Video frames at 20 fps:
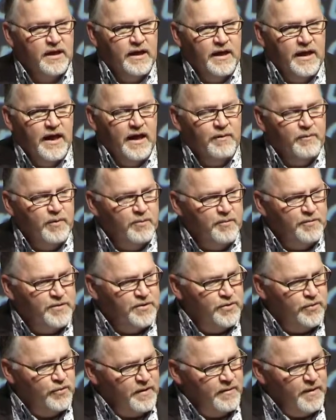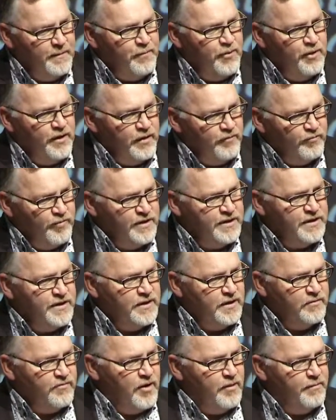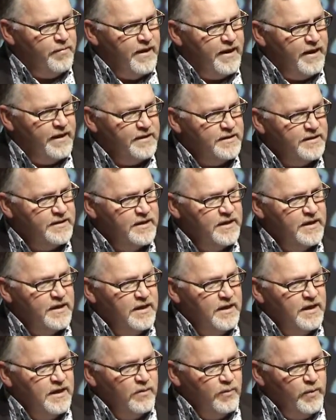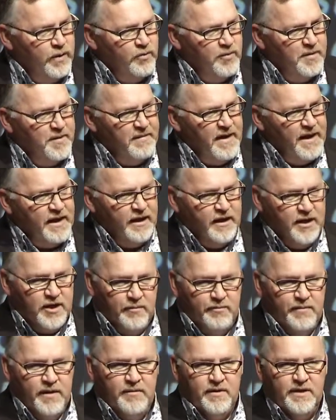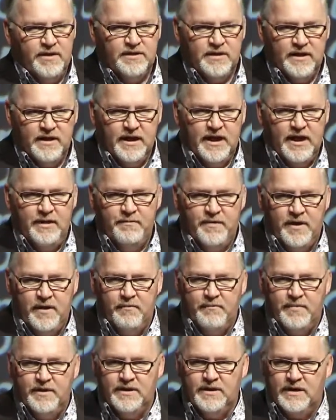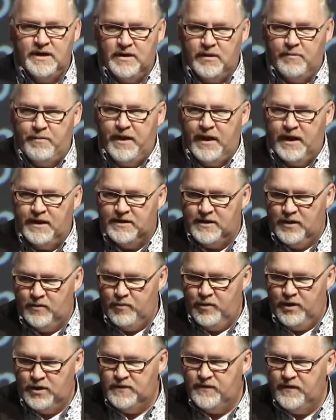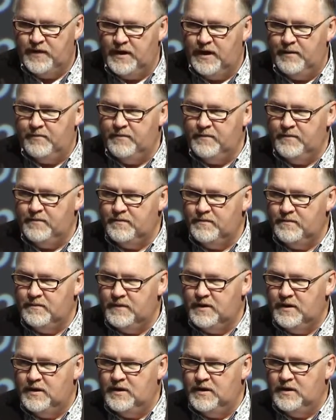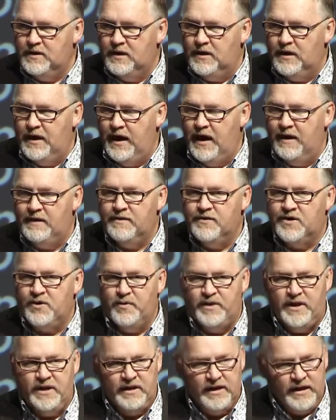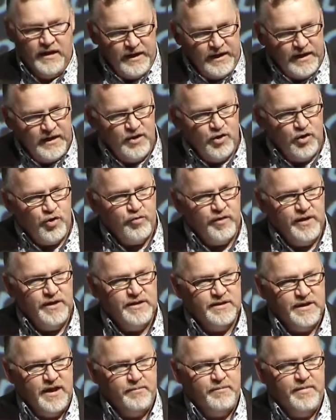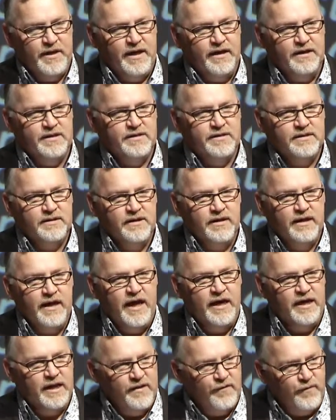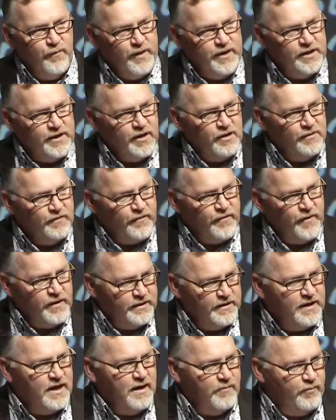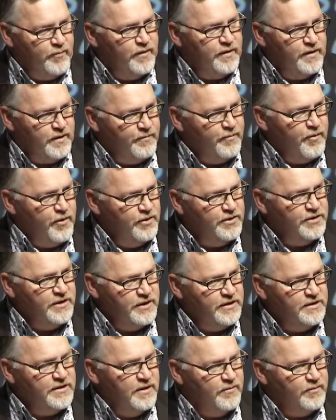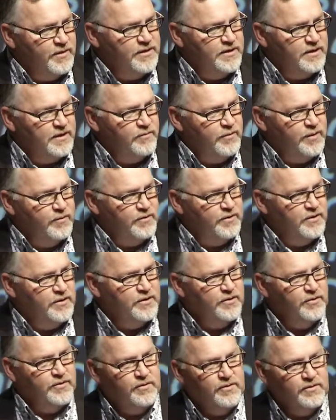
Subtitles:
And when we talk about putting risk in the right place, we will be making commitments to keep them busy at the pace that works for them, so we then can increase that pace. And if we don't front up with the projects that we said we would do,